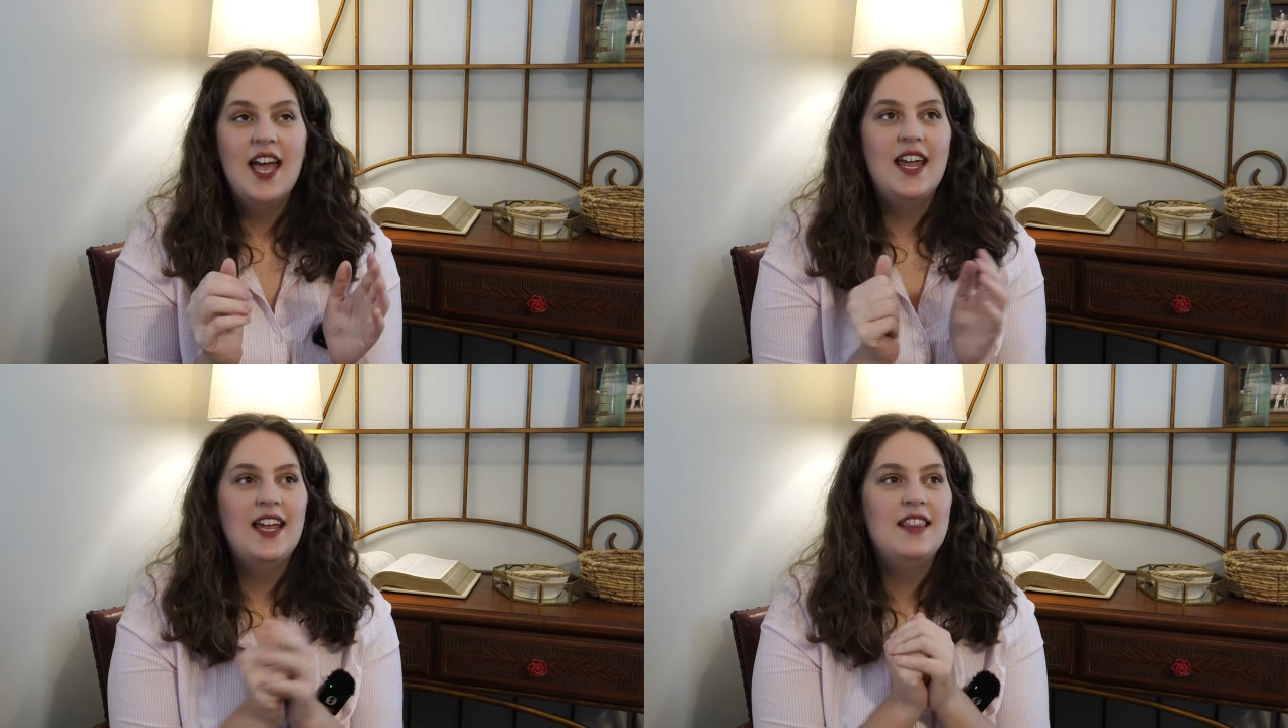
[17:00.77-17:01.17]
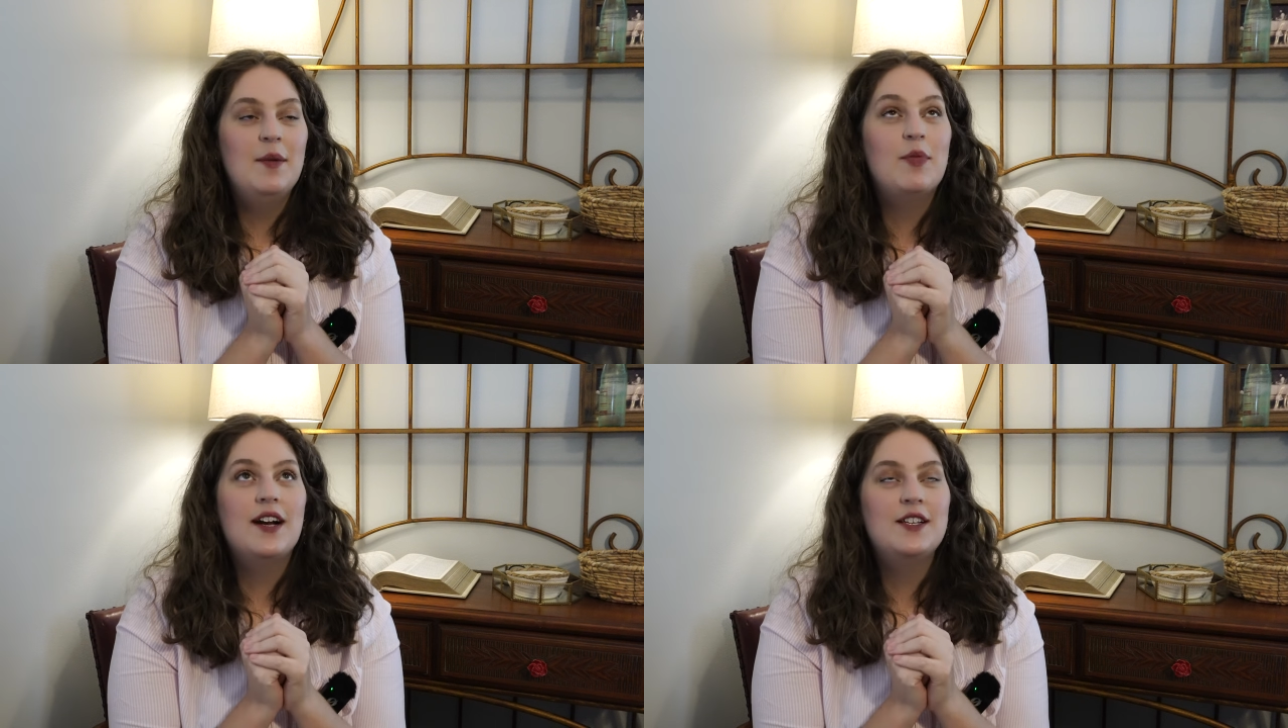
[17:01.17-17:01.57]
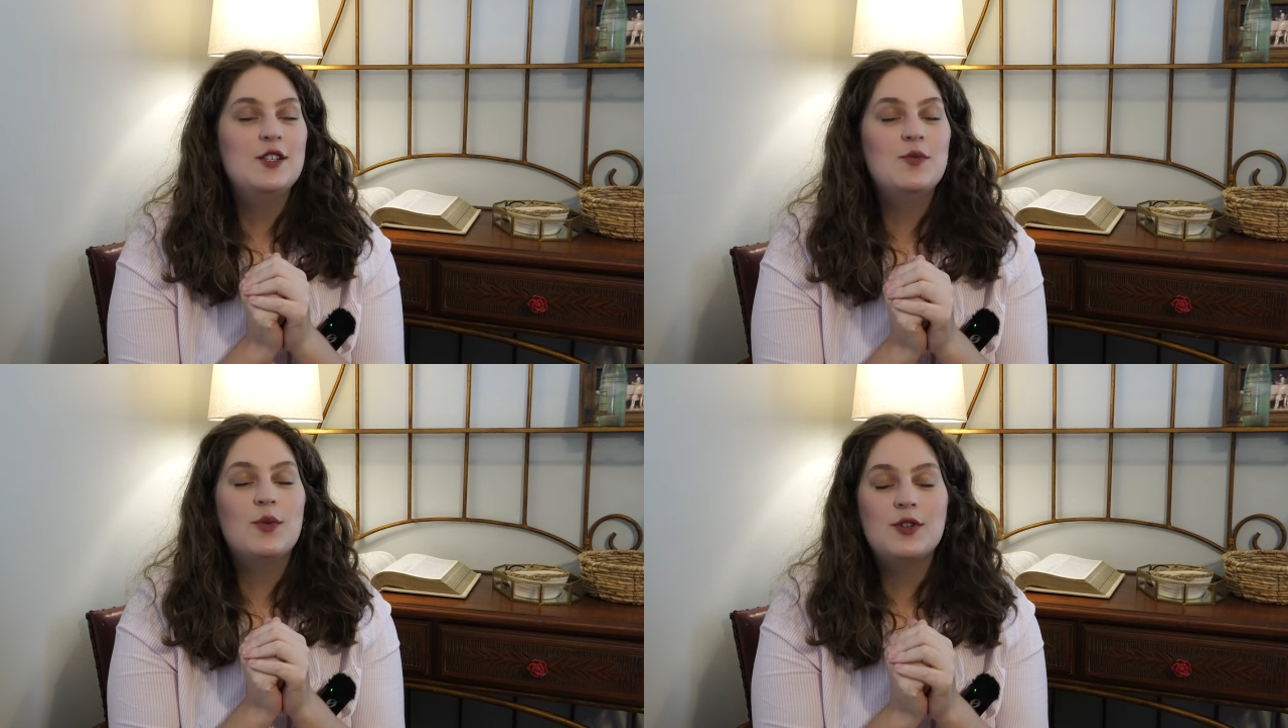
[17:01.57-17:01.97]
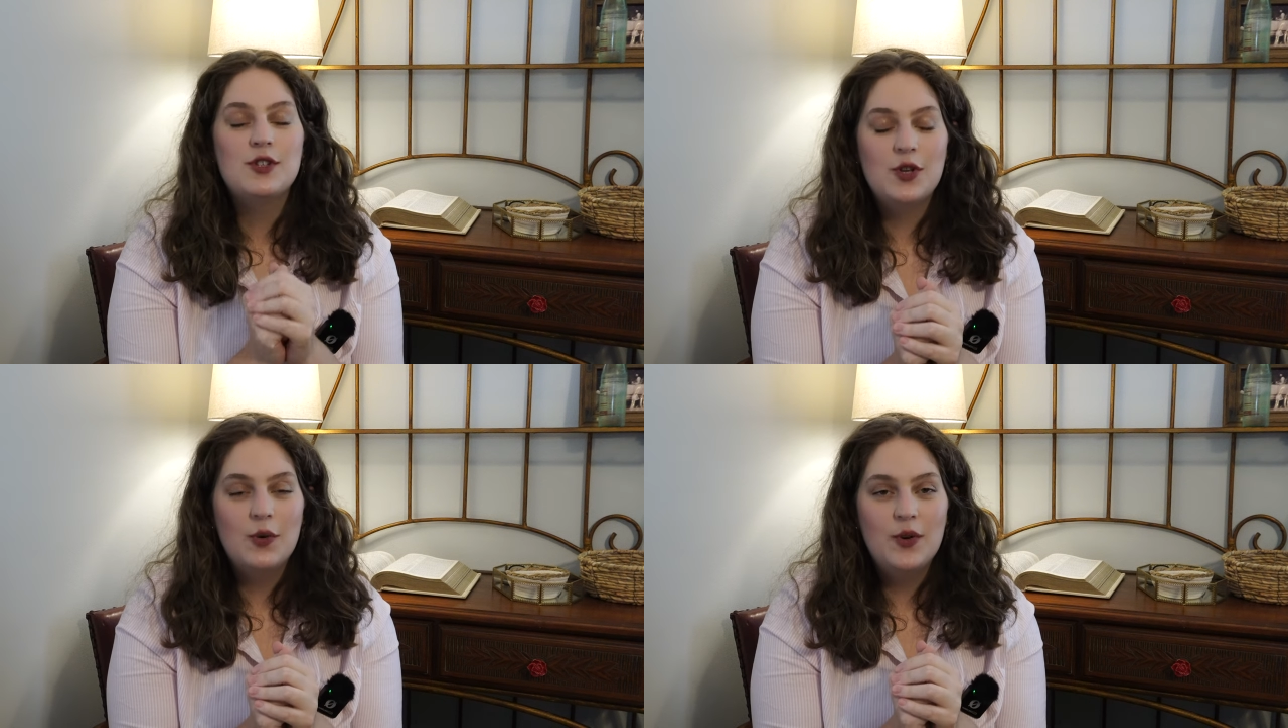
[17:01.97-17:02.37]
It, the prices were
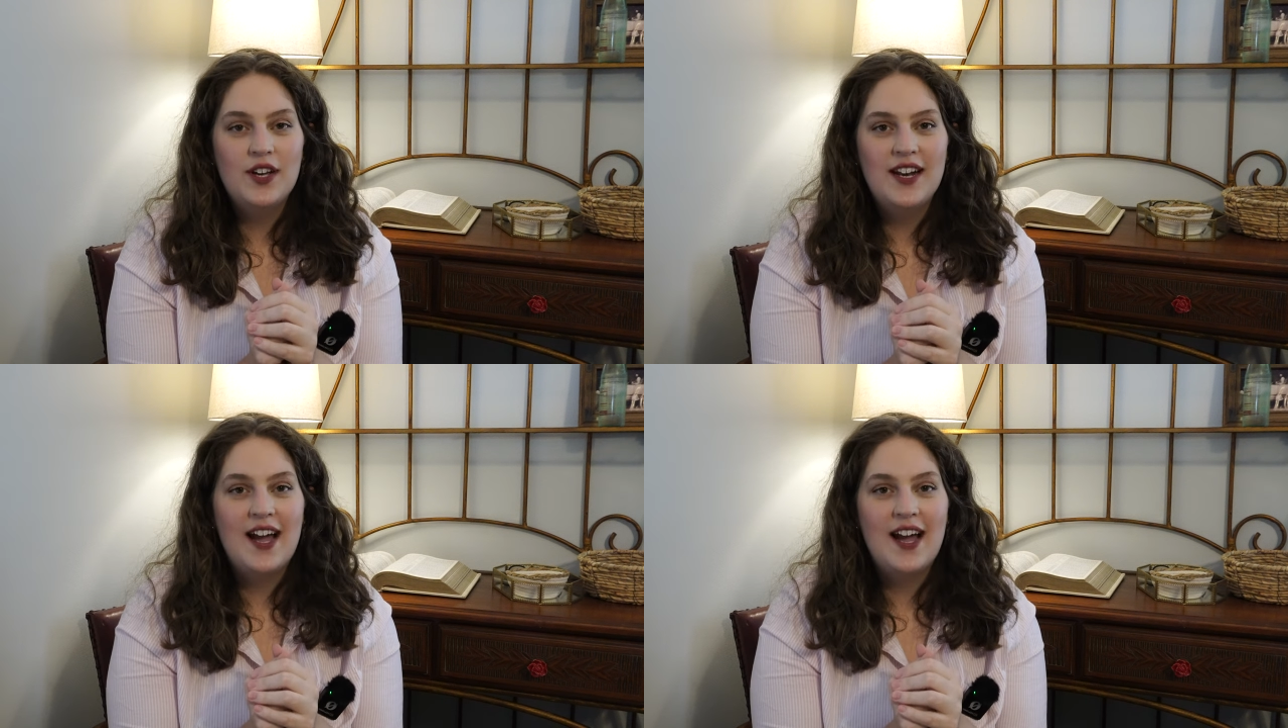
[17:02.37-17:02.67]
so good.